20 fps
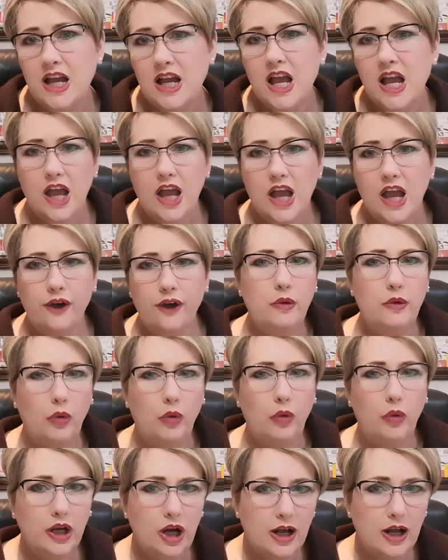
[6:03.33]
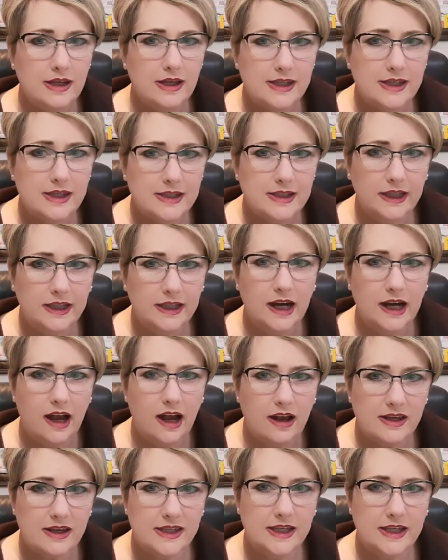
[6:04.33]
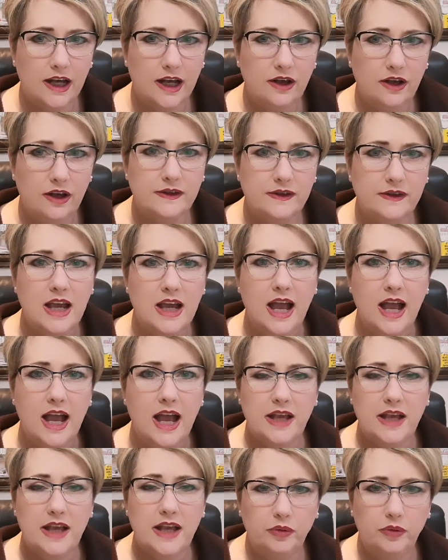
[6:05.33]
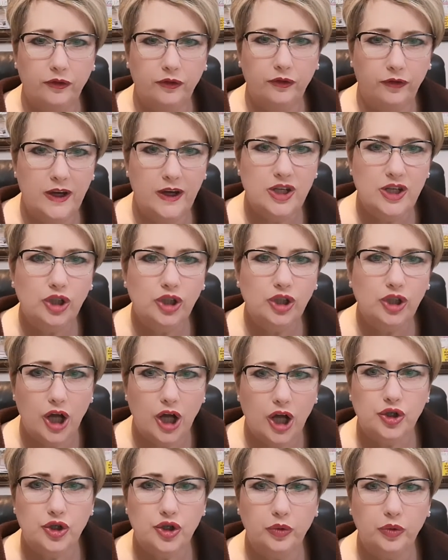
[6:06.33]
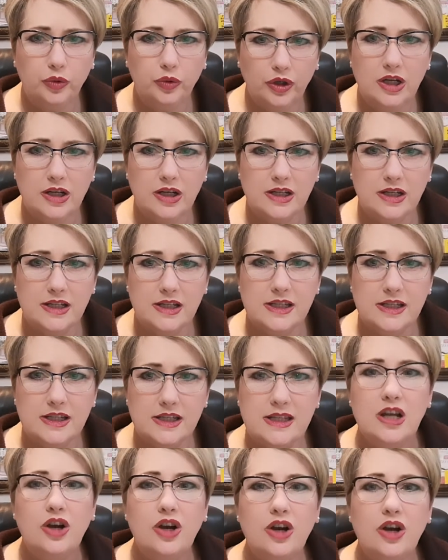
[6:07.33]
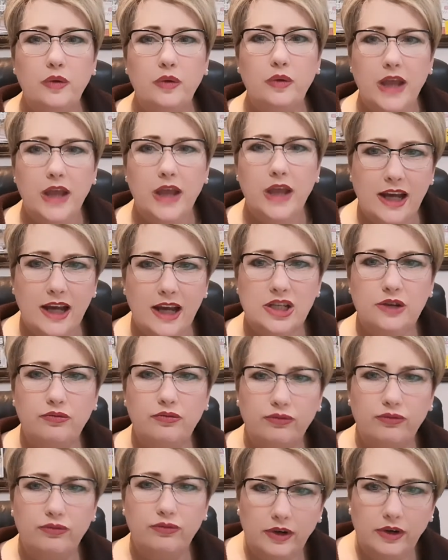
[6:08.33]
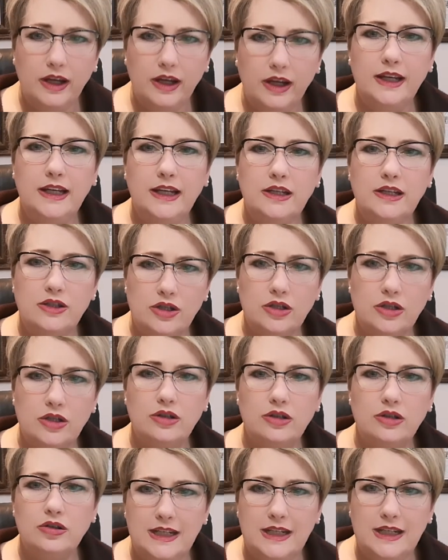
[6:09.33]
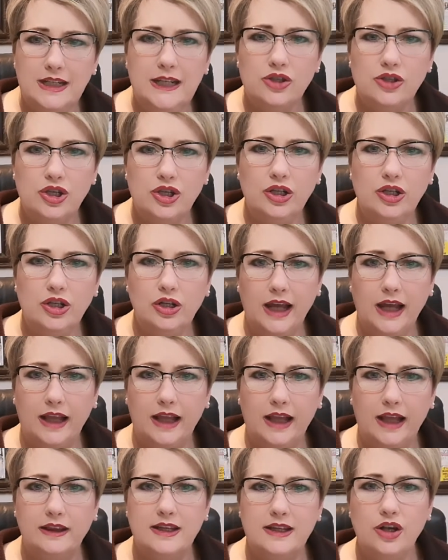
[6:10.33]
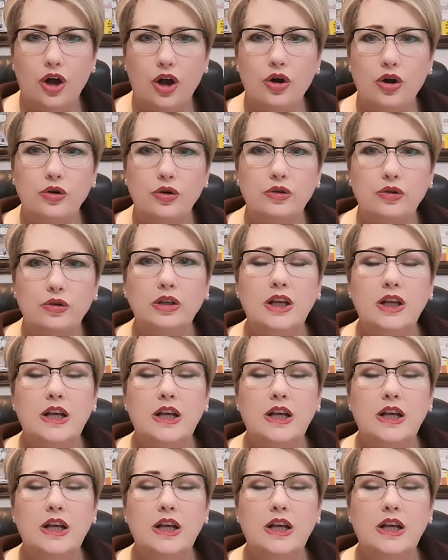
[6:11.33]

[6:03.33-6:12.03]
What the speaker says: if we want to consider ourselves as professional entrepreneurs, we actually really do need to look at this whole